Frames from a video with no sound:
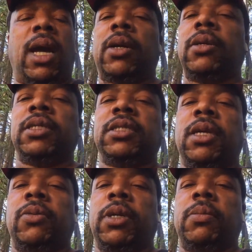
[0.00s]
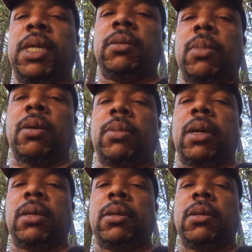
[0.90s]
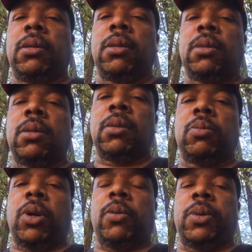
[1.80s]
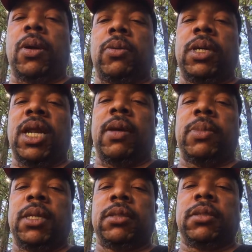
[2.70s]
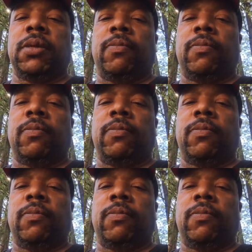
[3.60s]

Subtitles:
I don't understand what you mean, bro. Bro, what that means?